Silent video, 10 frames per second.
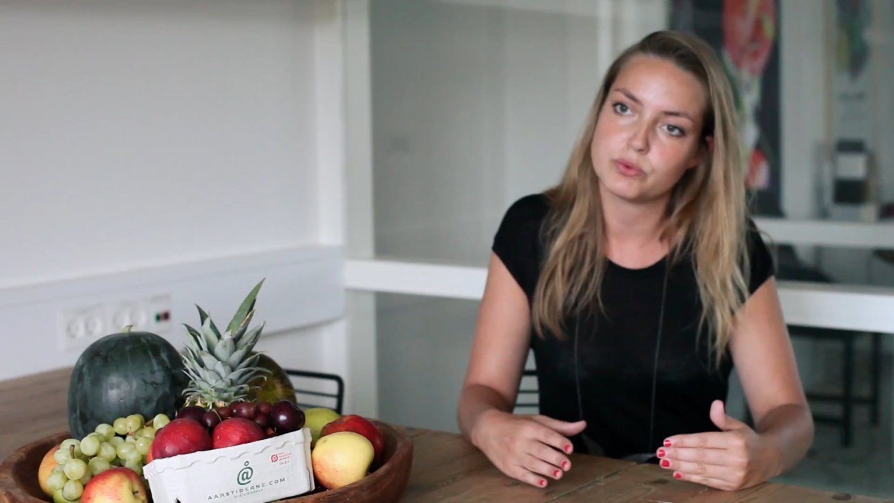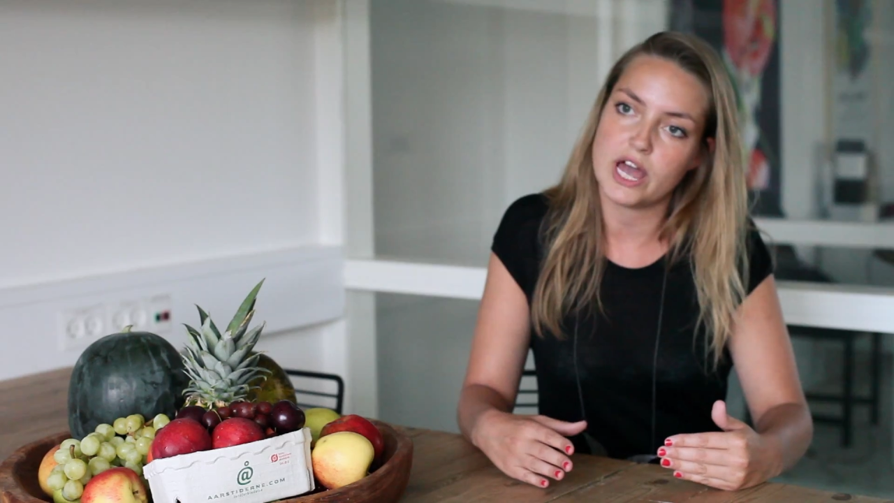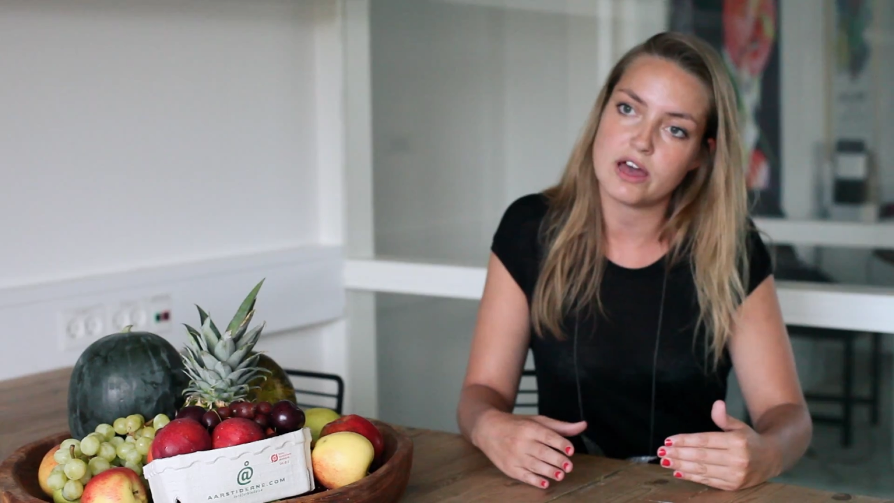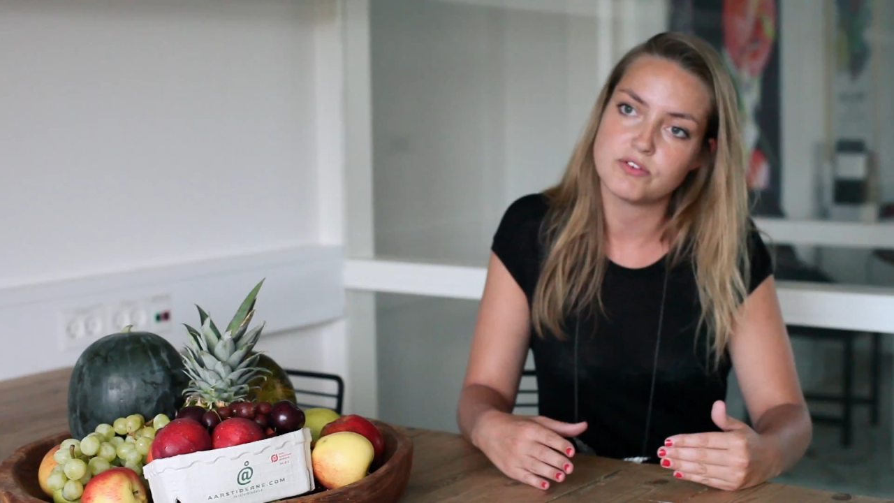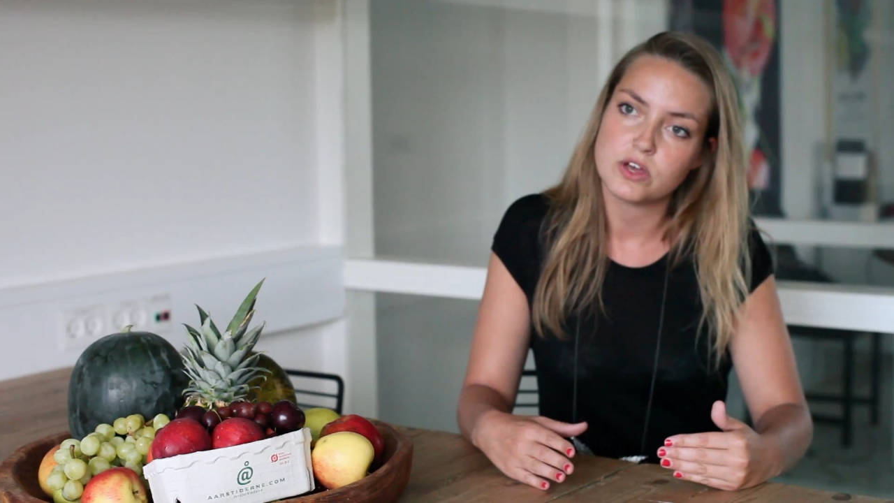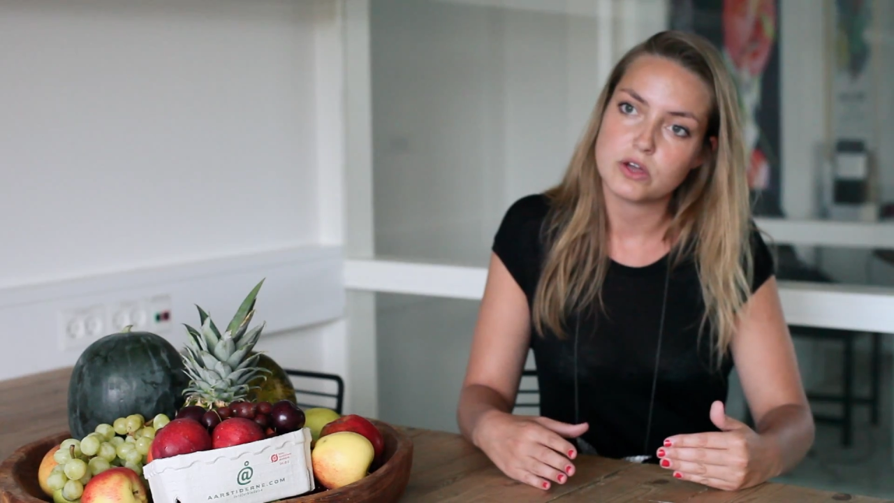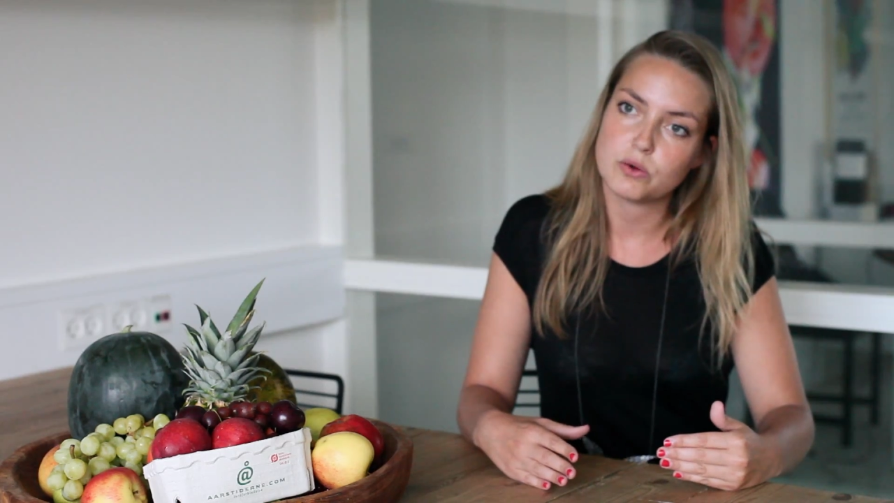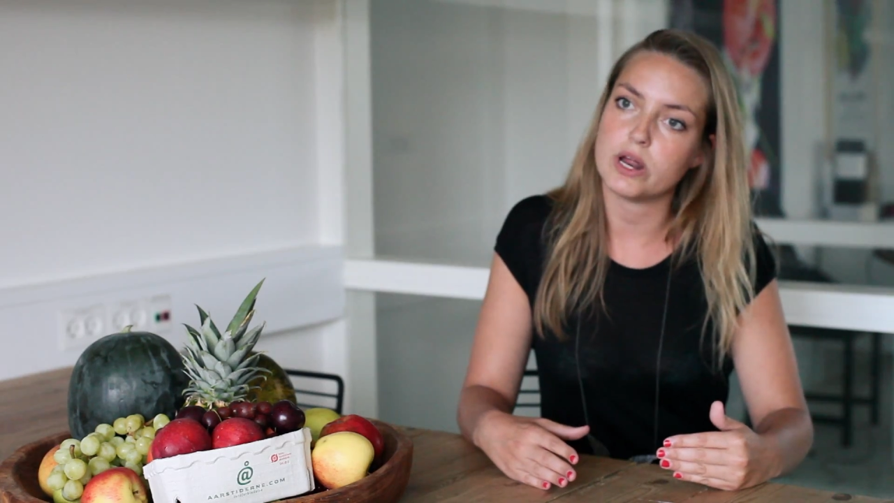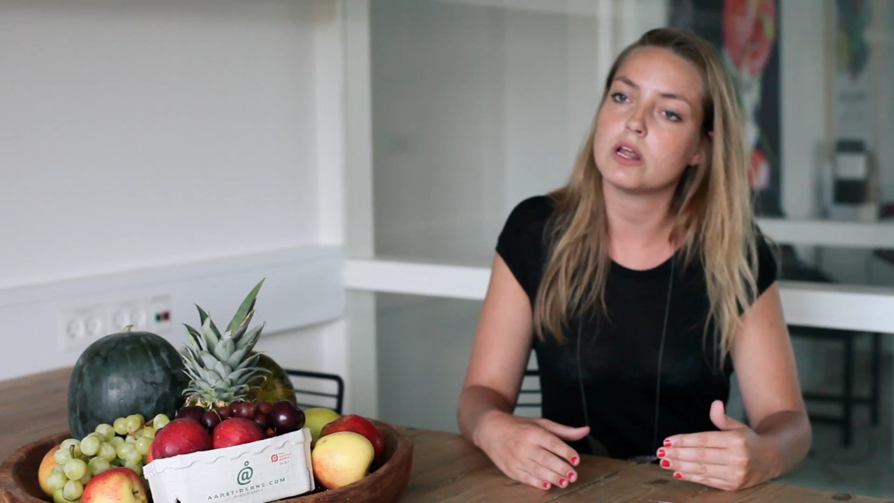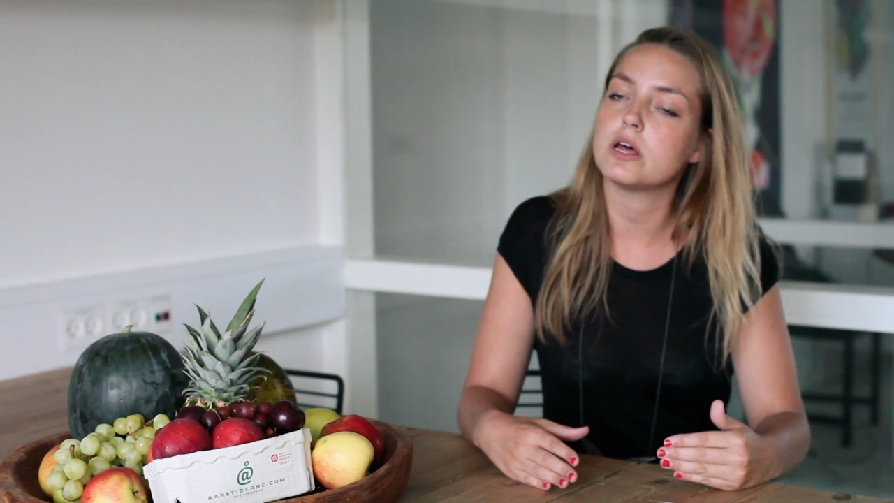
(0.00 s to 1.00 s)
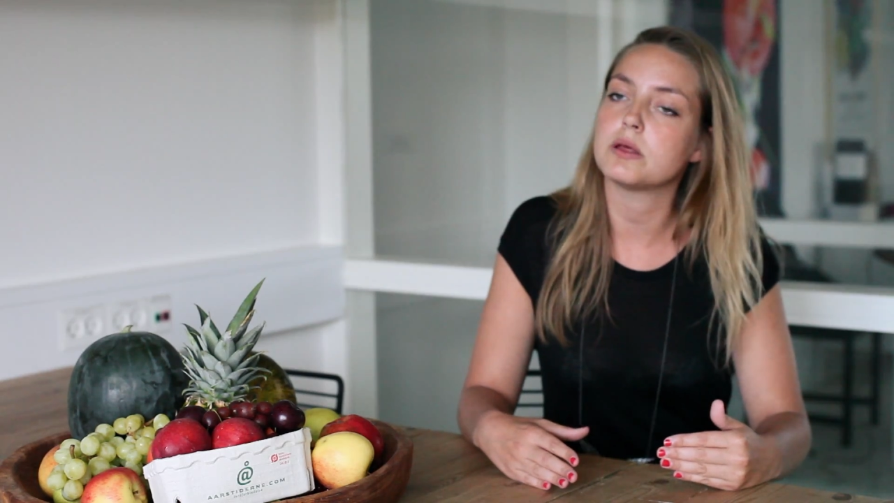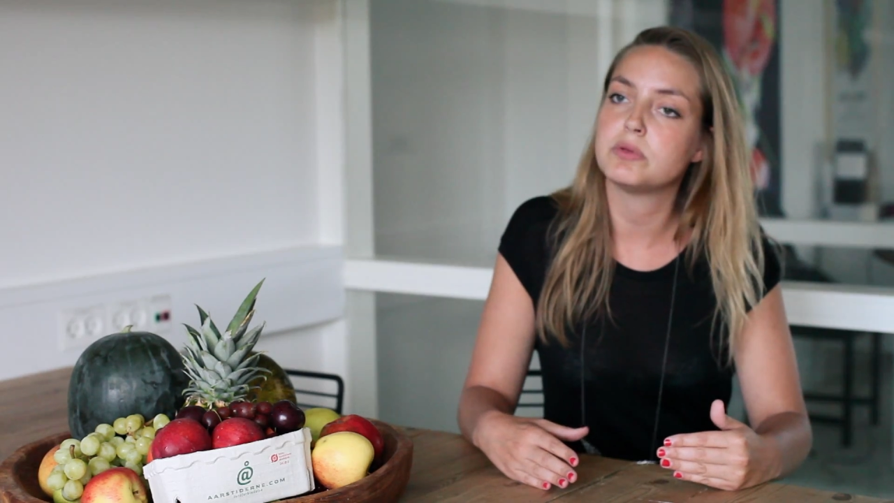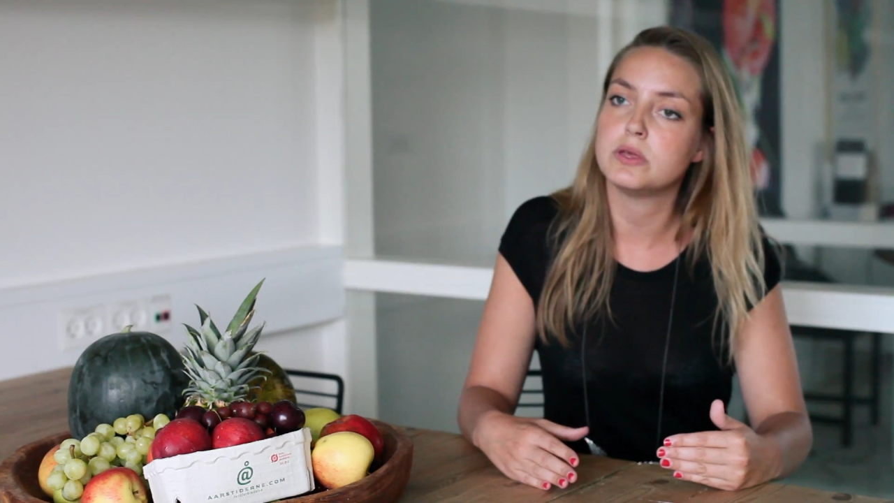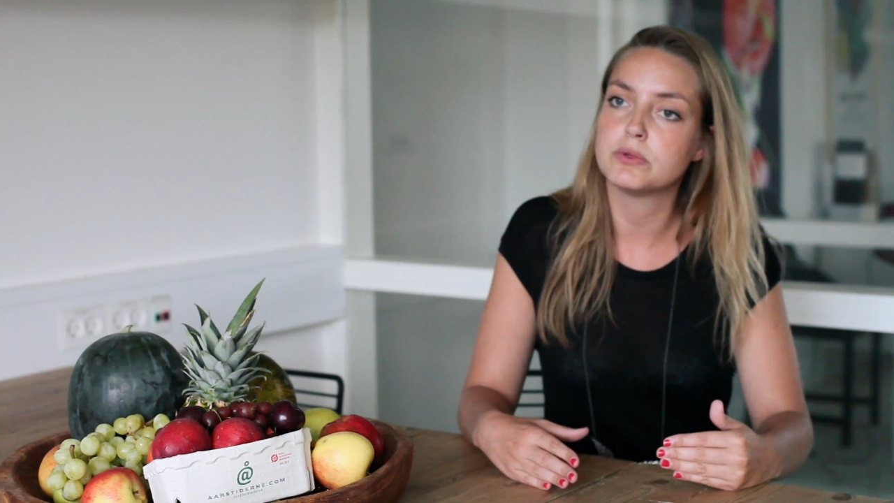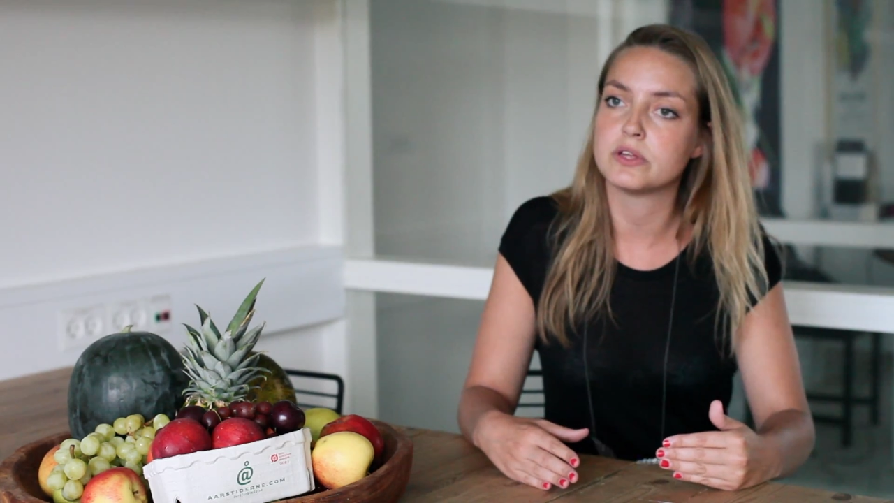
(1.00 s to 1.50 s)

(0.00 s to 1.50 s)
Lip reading: have quite a lot of people